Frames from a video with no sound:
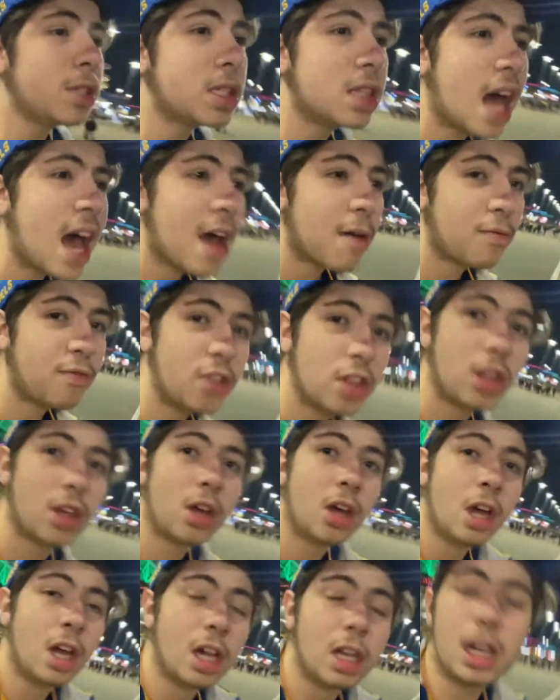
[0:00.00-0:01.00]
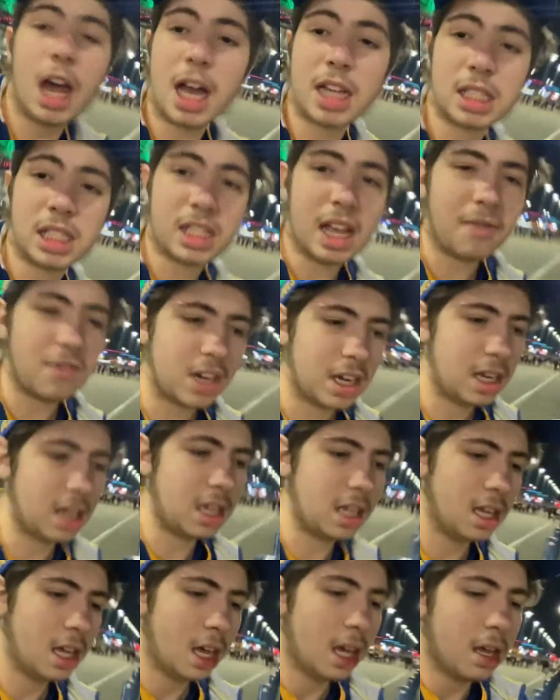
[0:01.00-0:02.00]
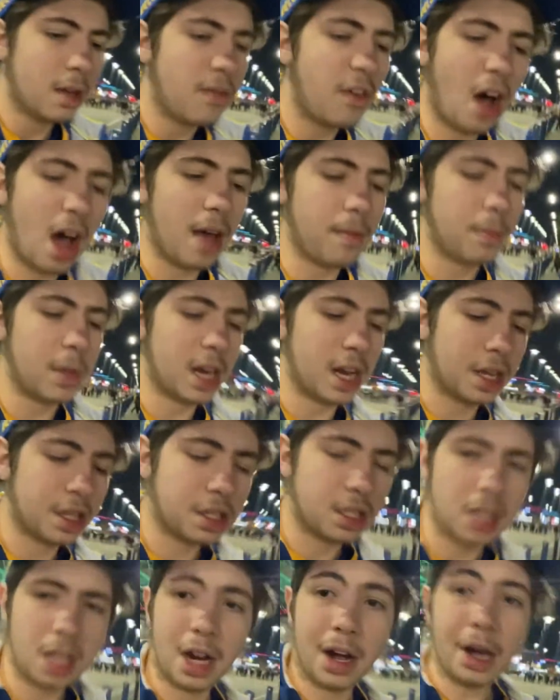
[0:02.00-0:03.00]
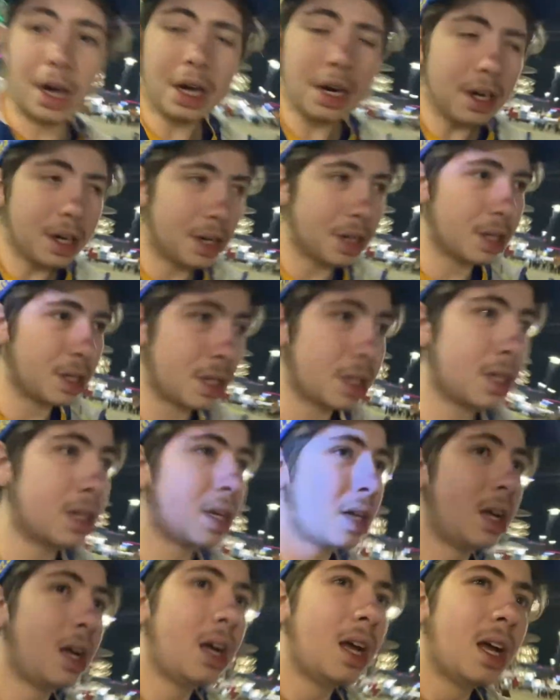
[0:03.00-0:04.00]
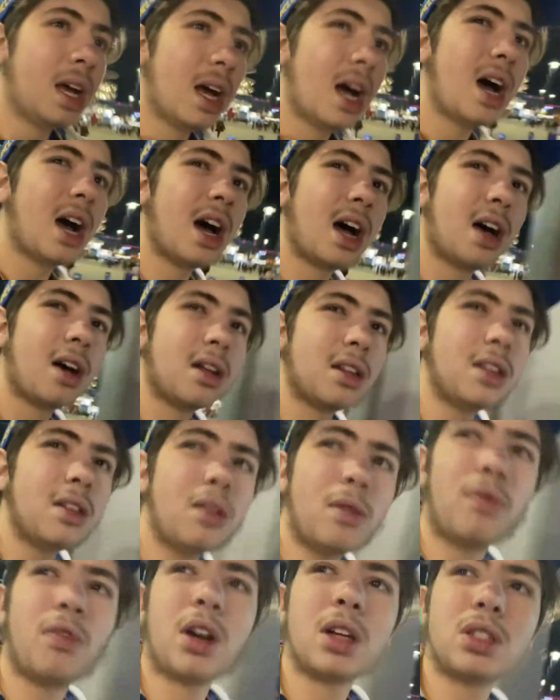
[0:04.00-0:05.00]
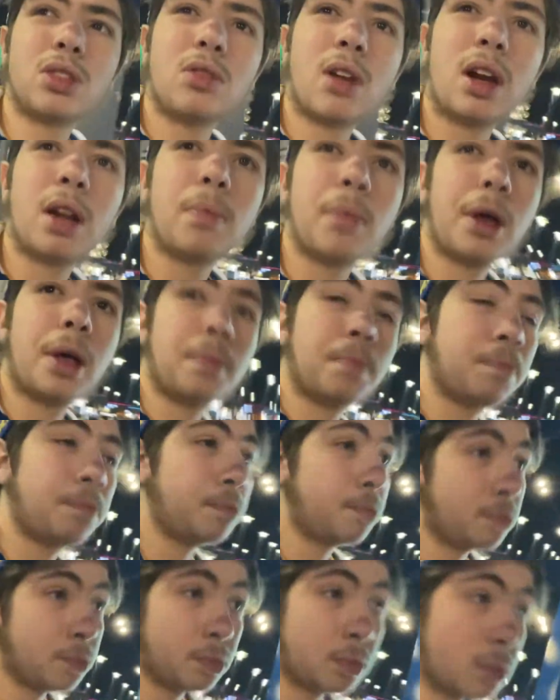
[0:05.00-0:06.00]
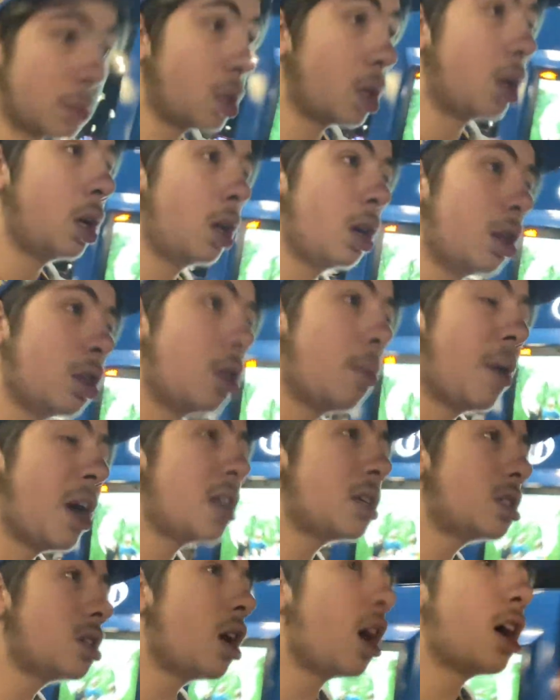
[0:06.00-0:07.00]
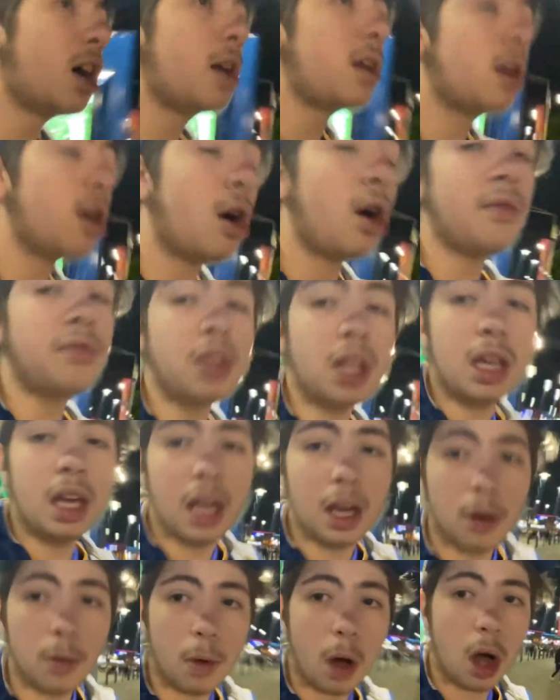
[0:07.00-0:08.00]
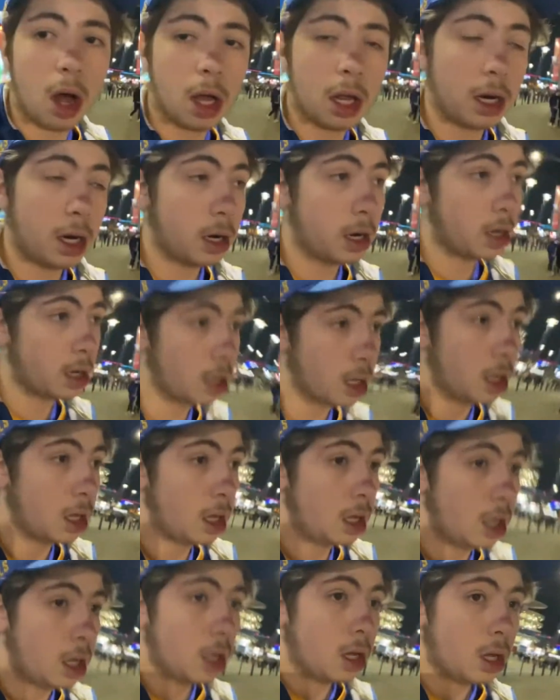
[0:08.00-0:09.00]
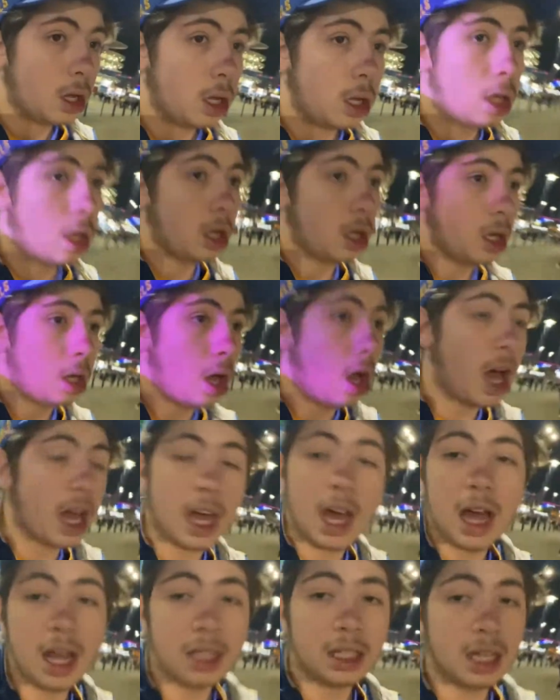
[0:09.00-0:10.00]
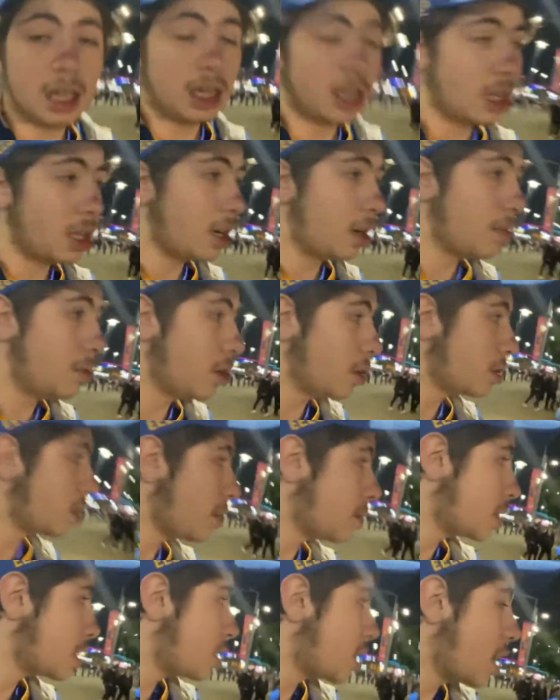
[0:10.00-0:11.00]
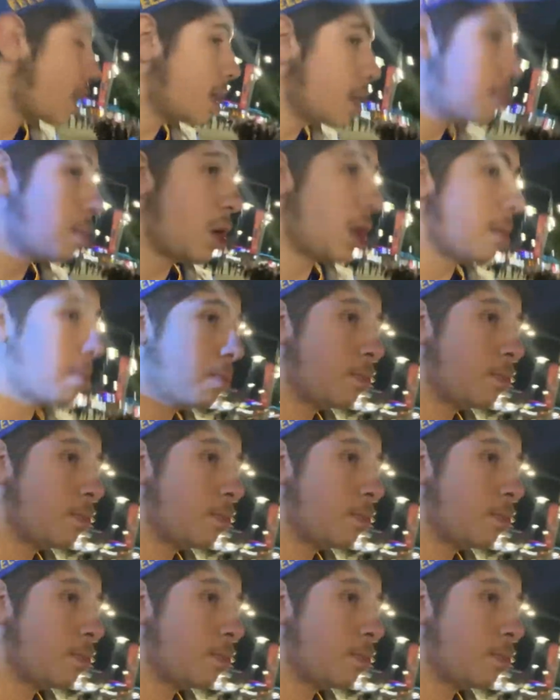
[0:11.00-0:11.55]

that for the last 75 minutes, you know? Uh, a little frustrating, but the better side of the year one. I can't tell you that I'm not devastated, but...